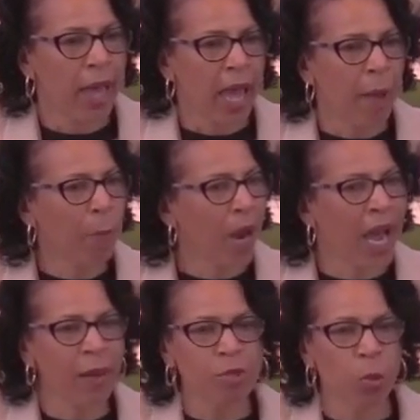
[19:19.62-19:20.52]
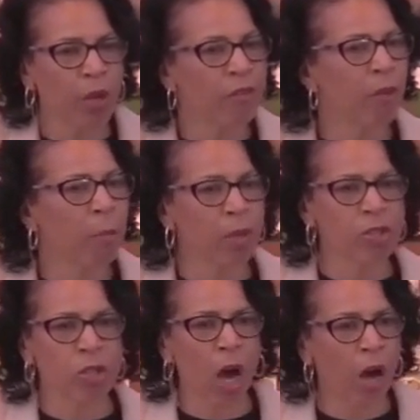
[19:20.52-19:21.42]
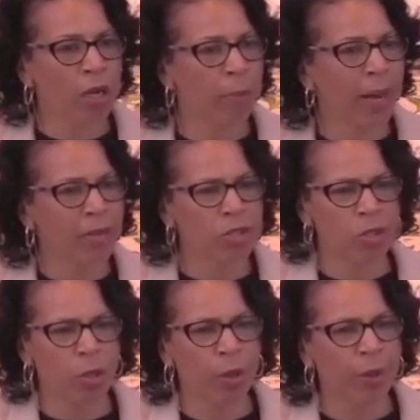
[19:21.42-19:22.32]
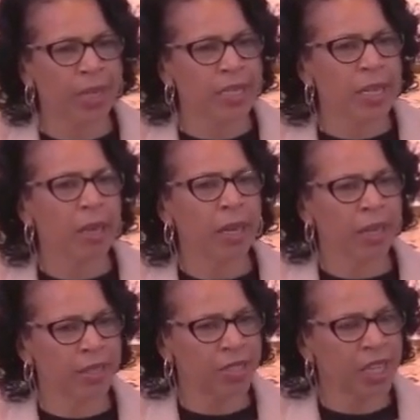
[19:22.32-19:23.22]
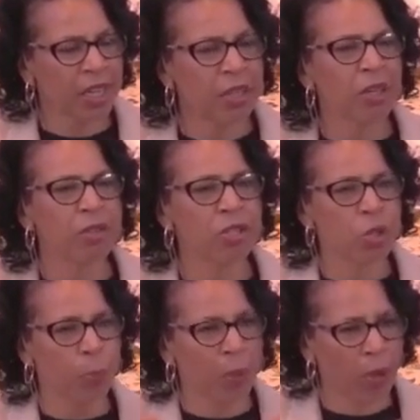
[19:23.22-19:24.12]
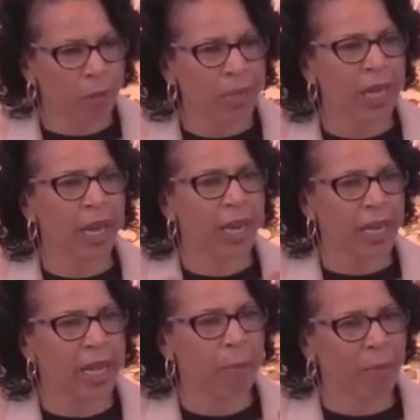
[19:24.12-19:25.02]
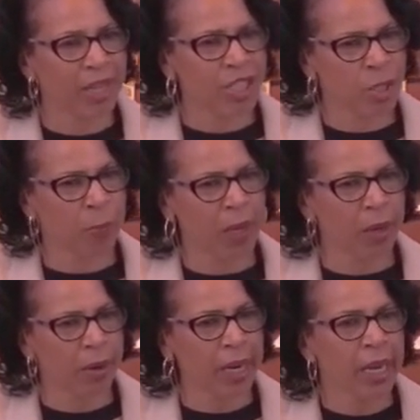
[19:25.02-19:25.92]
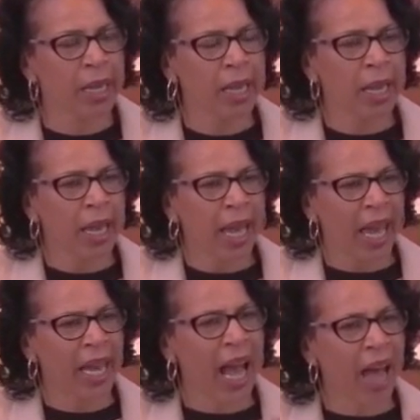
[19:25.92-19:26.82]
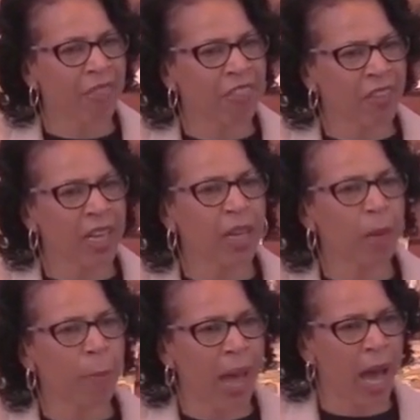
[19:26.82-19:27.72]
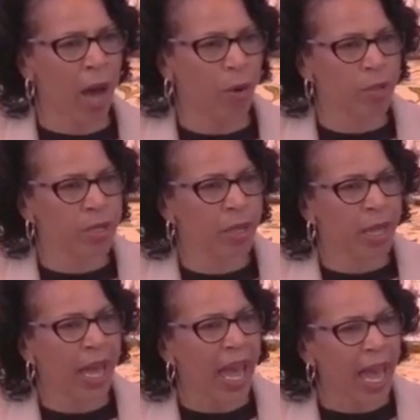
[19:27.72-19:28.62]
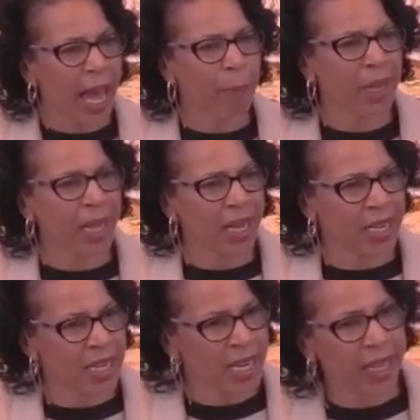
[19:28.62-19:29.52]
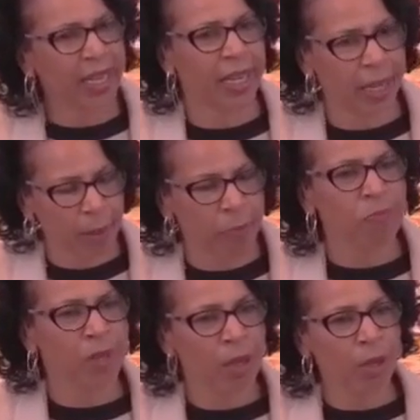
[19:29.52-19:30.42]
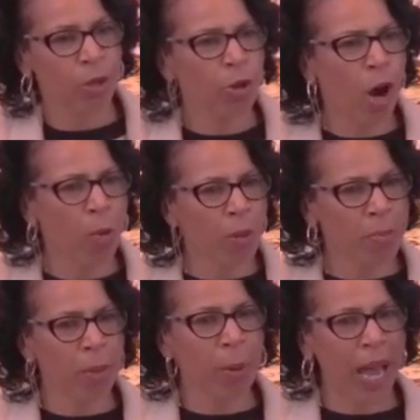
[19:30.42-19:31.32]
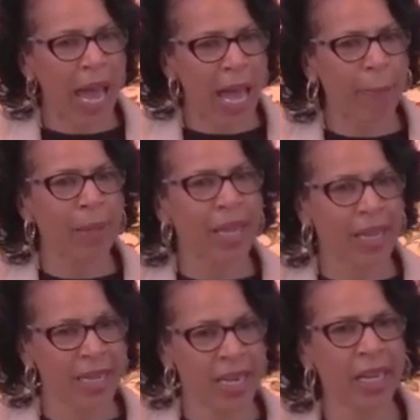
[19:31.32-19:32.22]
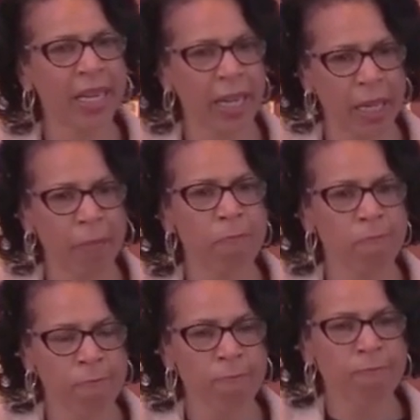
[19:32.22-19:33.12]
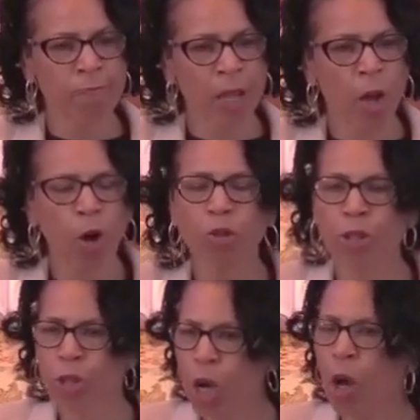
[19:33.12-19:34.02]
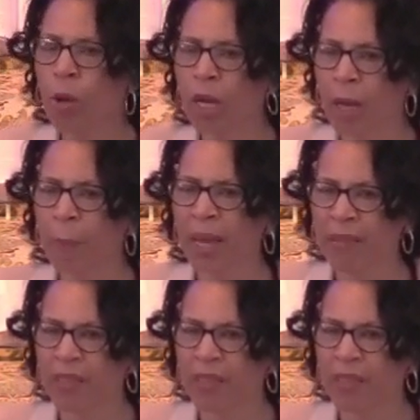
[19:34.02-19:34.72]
And perhaps one of the most talked about stories continues to permeate in my spirit. And I think about Abbey and Nikki. Y'all remember Abbey and Nikki, who showed up at the